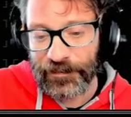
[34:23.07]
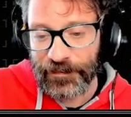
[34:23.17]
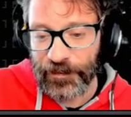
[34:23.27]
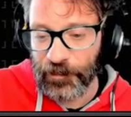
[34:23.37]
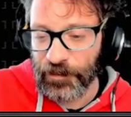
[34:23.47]

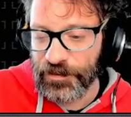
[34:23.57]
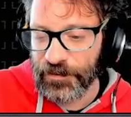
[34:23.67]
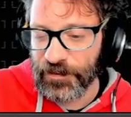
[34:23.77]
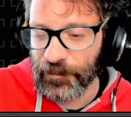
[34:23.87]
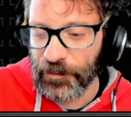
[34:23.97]
So we want to
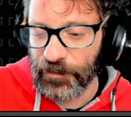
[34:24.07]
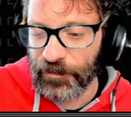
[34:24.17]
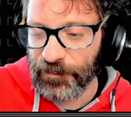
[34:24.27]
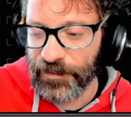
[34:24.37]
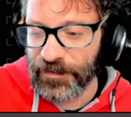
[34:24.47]
choose something with a
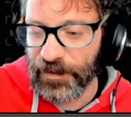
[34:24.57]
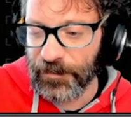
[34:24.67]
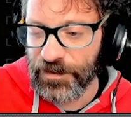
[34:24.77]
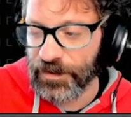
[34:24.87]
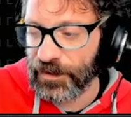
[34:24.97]
lot of
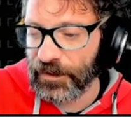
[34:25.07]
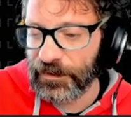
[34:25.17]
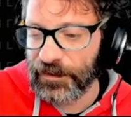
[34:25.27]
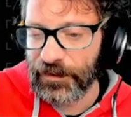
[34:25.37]
perception.